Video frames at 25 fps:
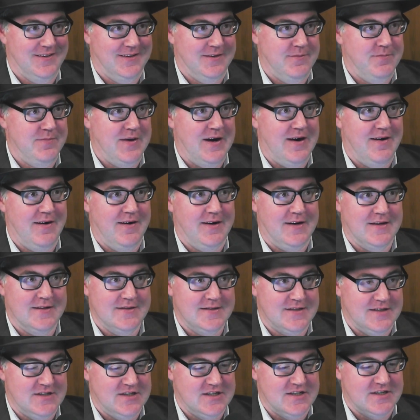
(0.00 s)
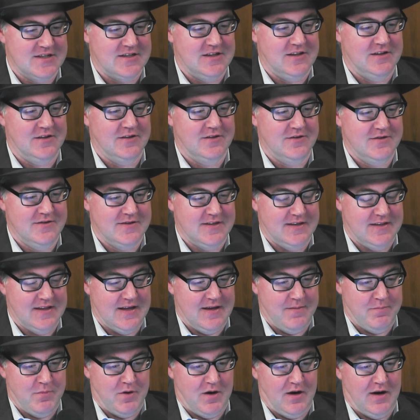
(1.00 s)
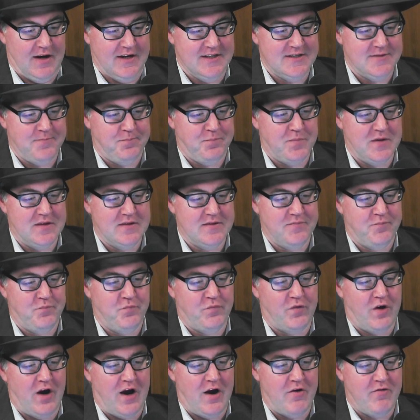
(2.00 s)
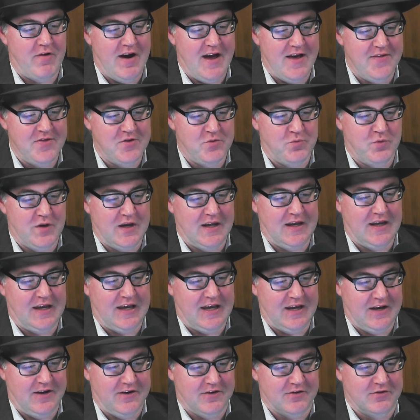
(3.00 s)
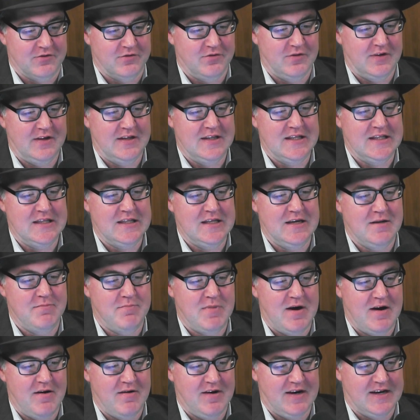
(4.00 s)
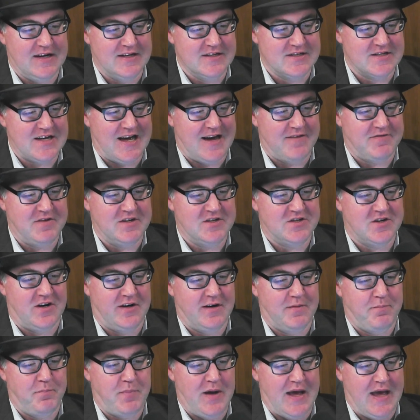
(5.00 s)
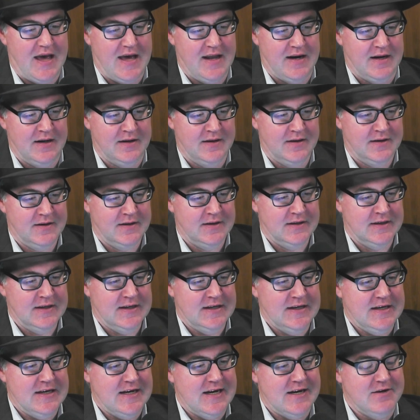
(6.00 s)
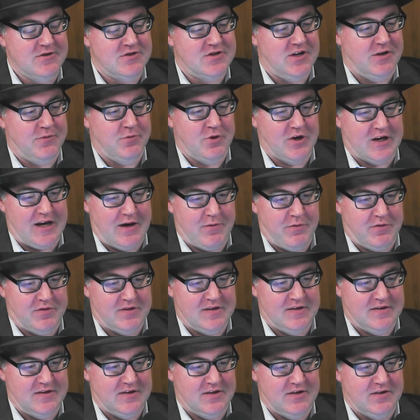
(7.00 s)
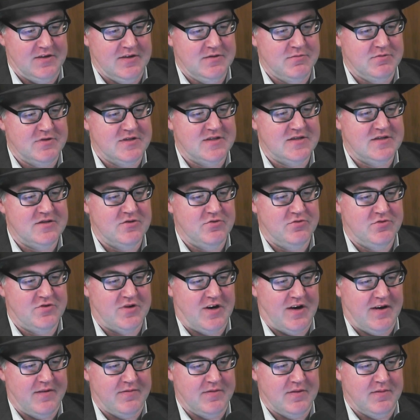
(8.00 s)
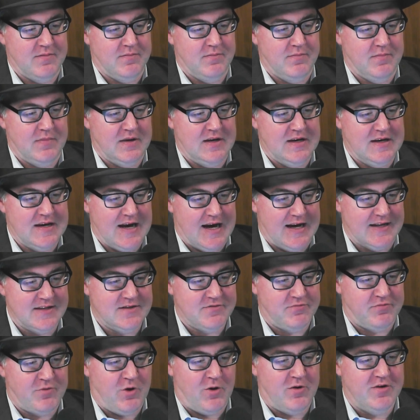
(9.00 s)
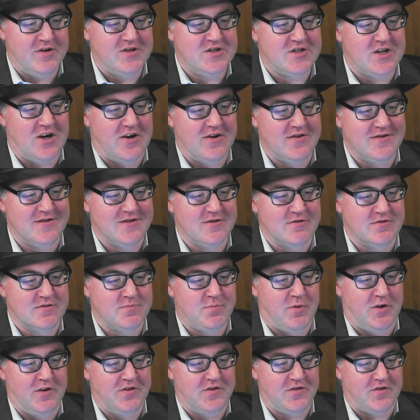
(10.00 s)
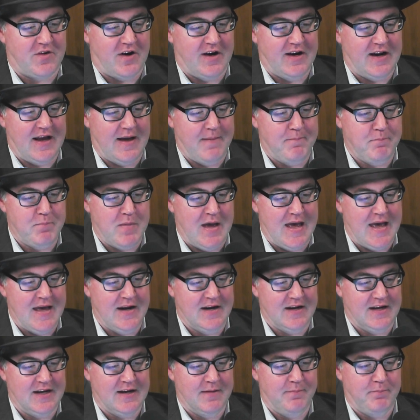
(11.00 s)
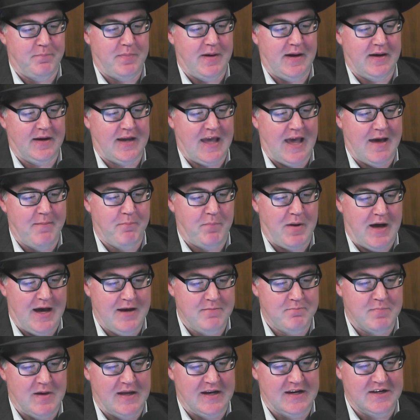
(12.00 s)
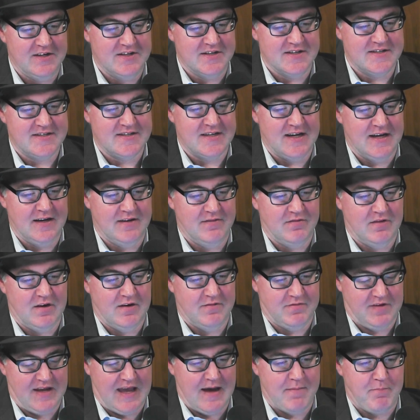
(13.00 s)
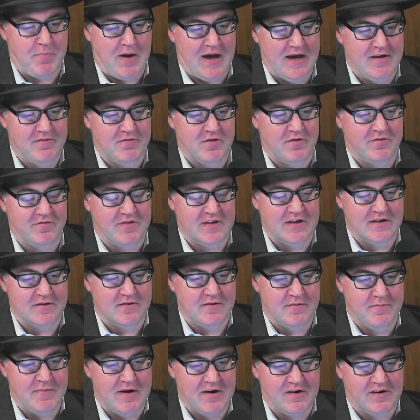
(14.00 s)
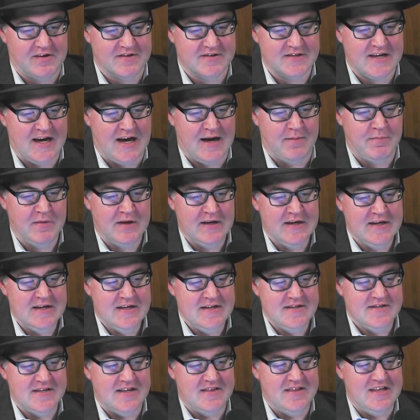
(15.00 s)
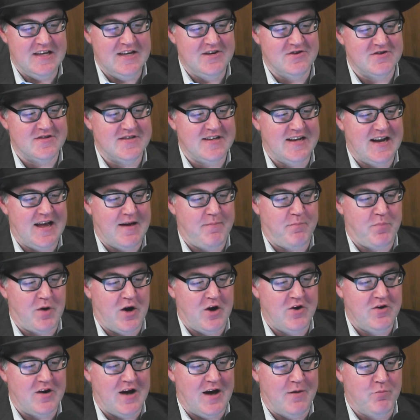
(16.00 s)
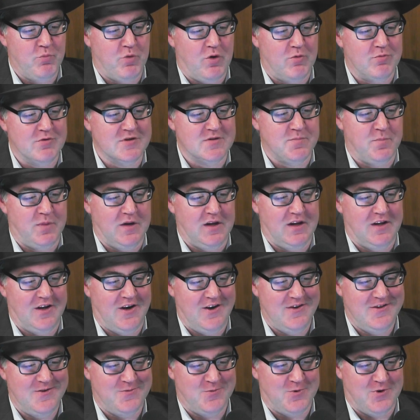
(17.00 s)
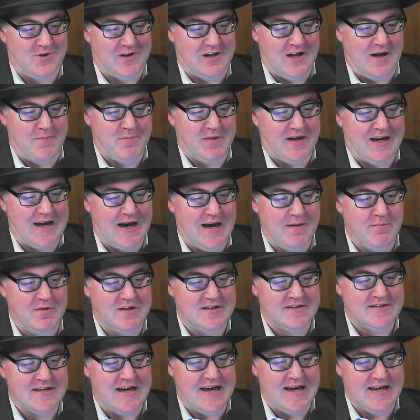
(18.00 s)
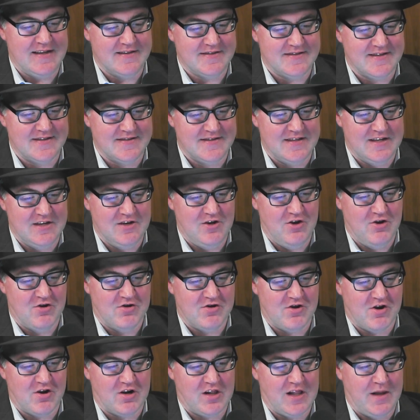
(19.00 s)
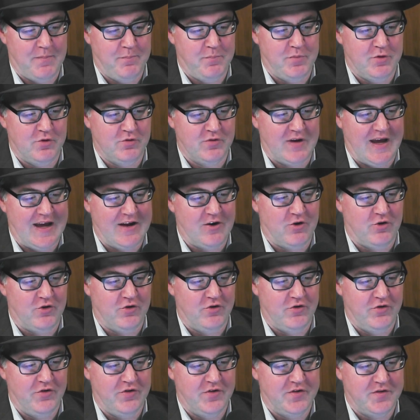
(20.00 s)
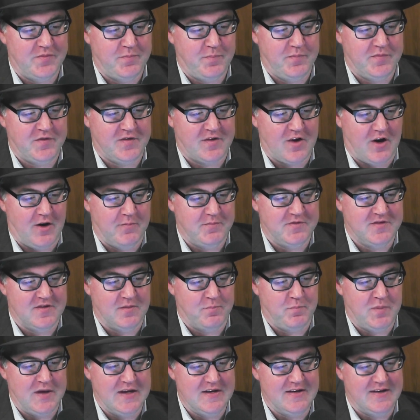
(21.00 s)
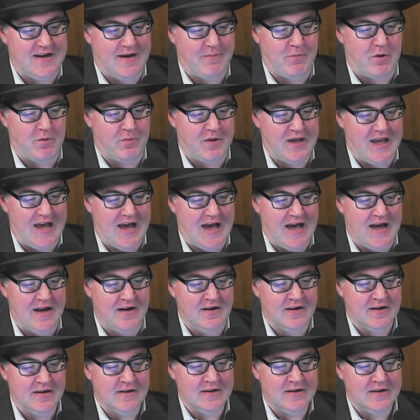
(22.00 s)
The Americans are just losing their minds. But around the wing keel, the Americans, after trying to ban it, and try and work out what to do. It was still driving them nuts. Warren Jones, who was Bond's right hand man and camp- campaign manager, said of campaign of the America's Cup, said the interest in our boat and what was below the waterline became intense as the New York Yacht Club pulled out all the stops to pin down what we had.